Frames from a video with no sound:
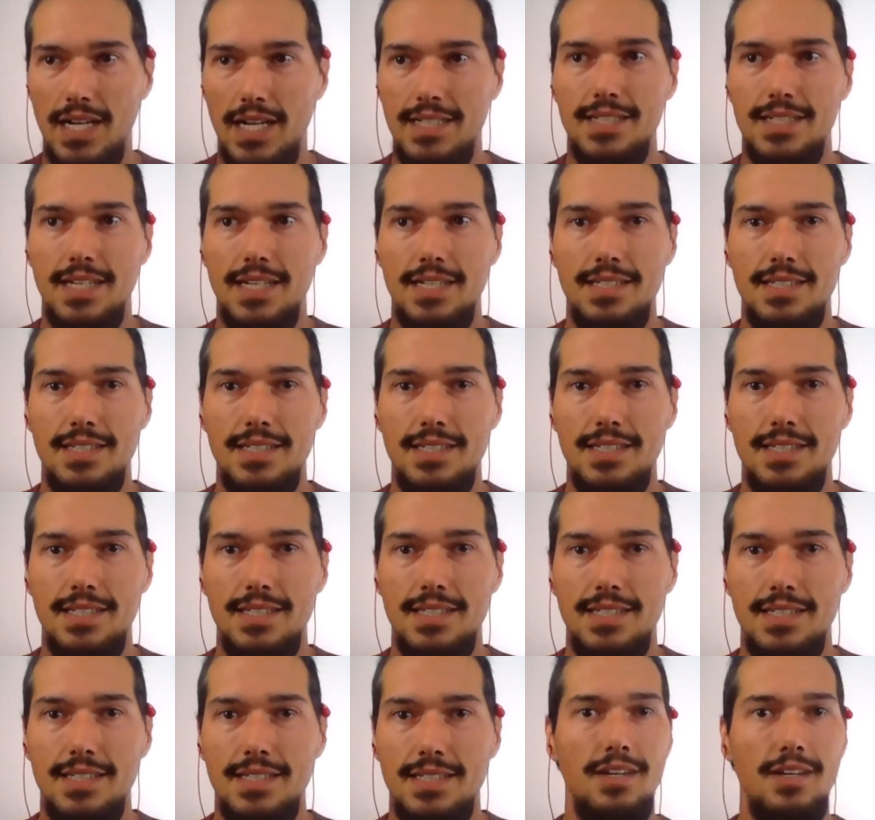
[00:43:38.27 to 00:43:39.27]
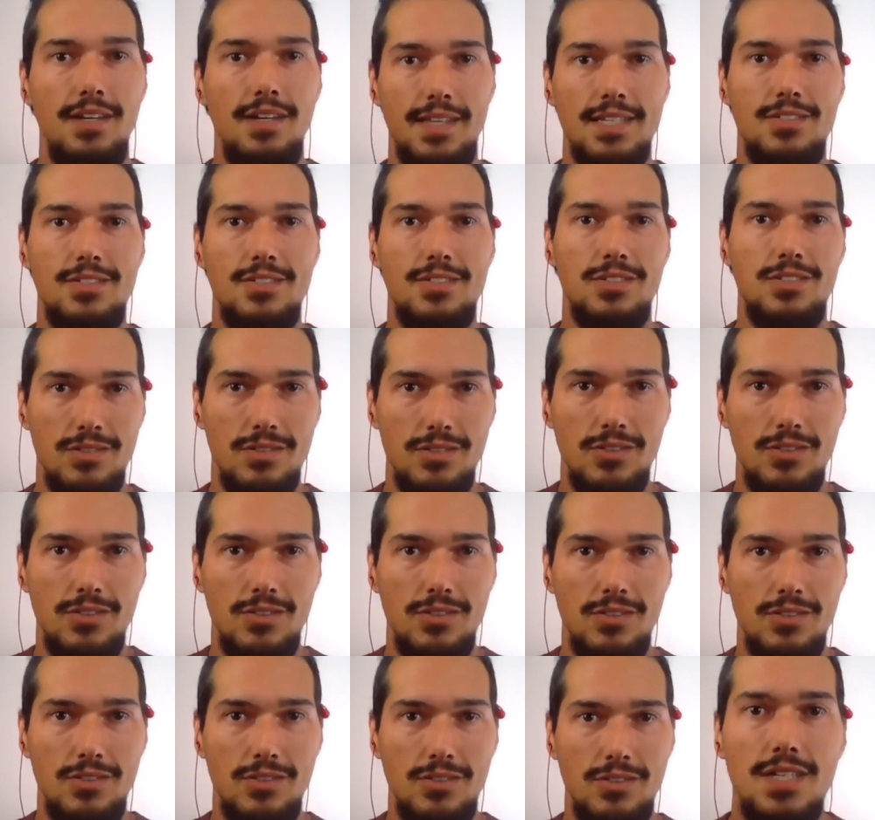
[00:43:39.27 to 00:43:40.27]
identity that's
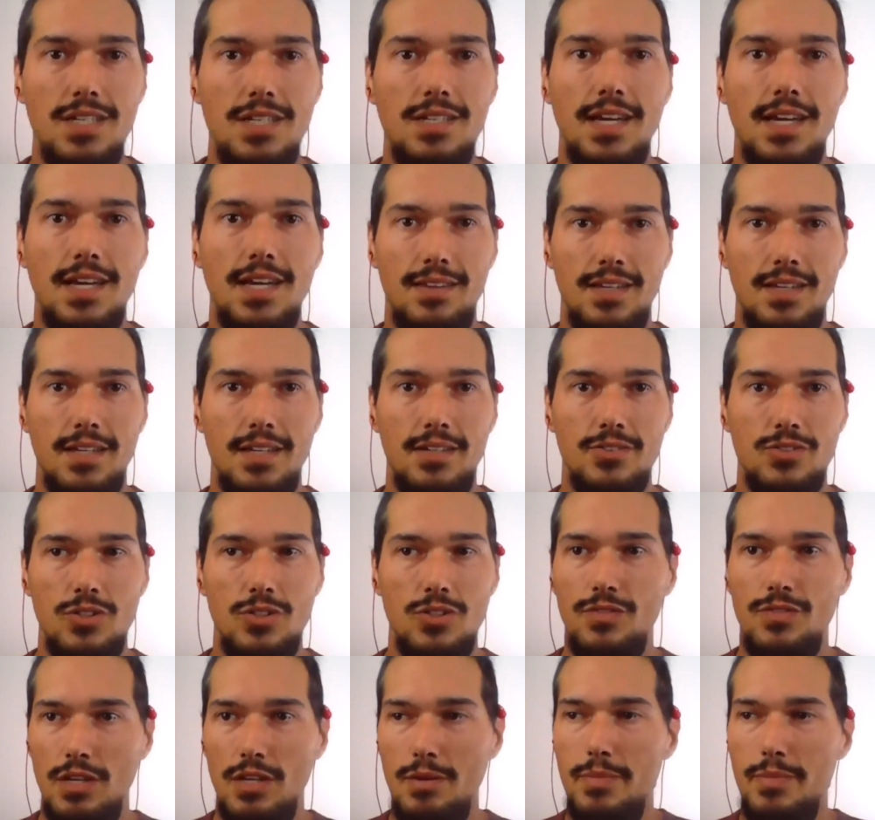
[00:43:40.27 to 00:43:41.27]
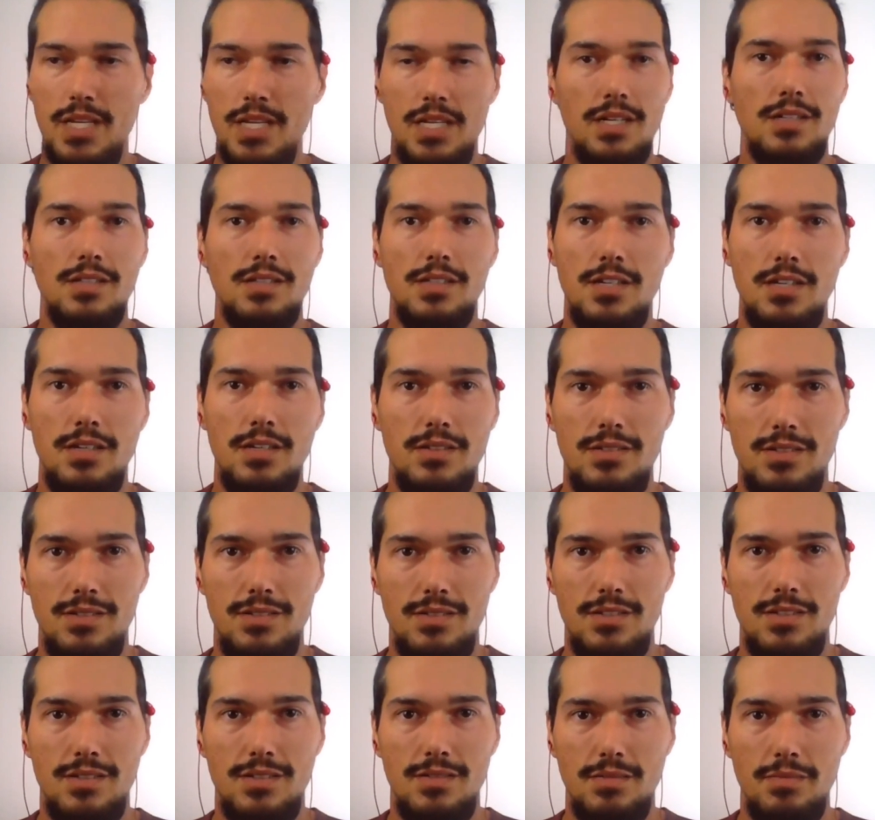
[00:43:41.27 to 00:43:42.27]
going to seek that thing. So you've immediately
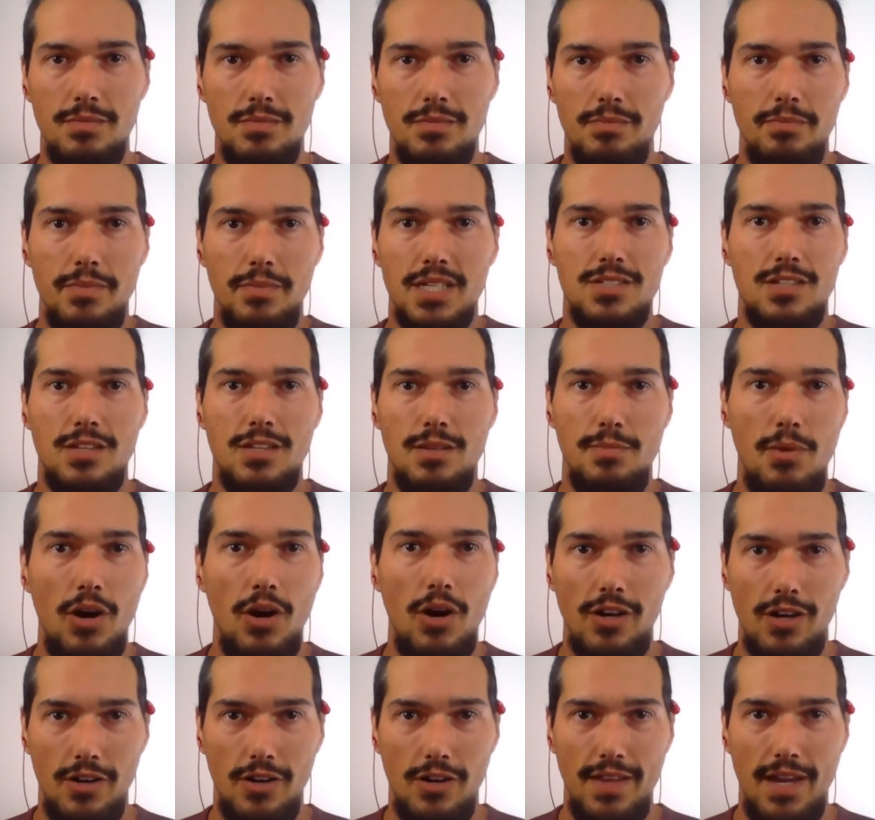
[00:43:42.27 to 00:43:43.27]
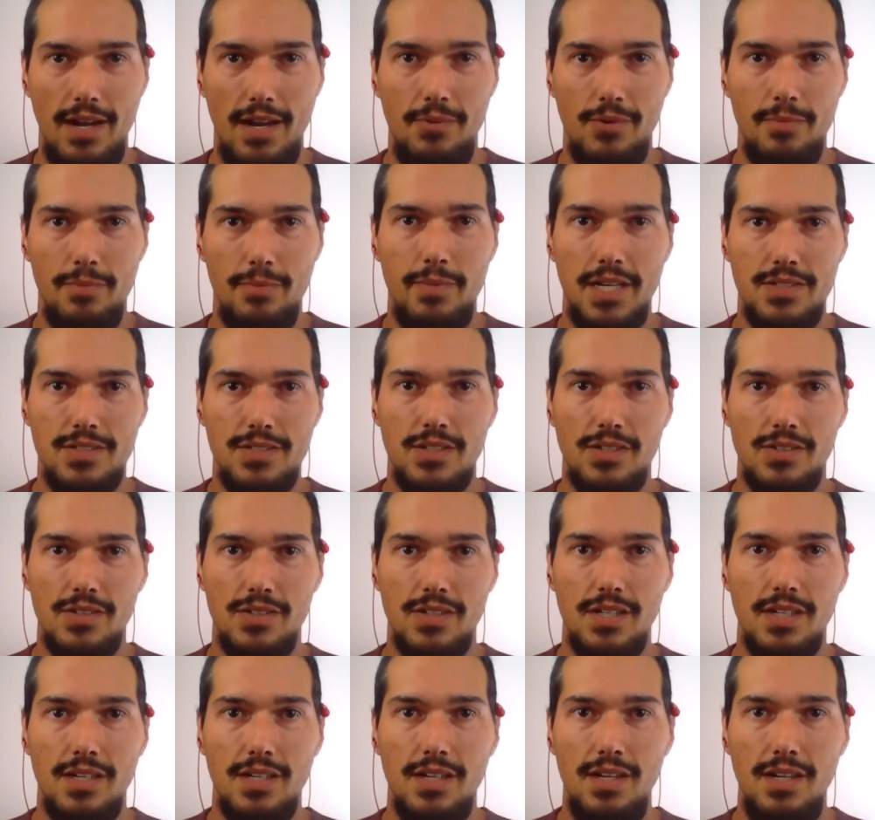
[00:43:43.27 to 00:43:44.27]
missed the mark on that one,
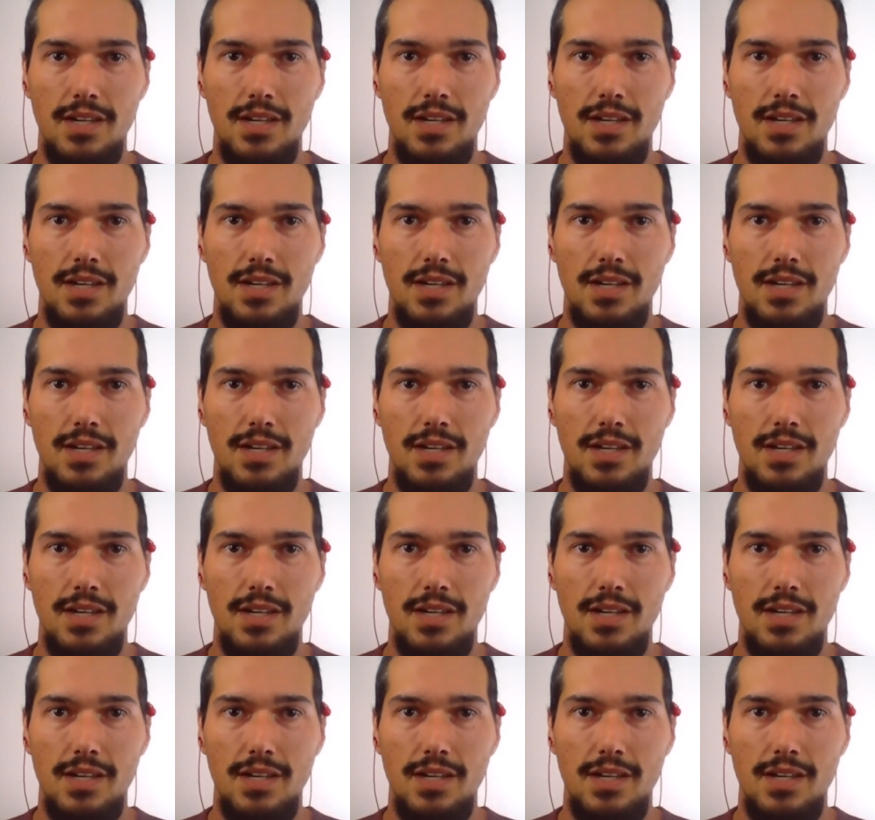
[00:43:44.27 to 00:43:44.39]
basically.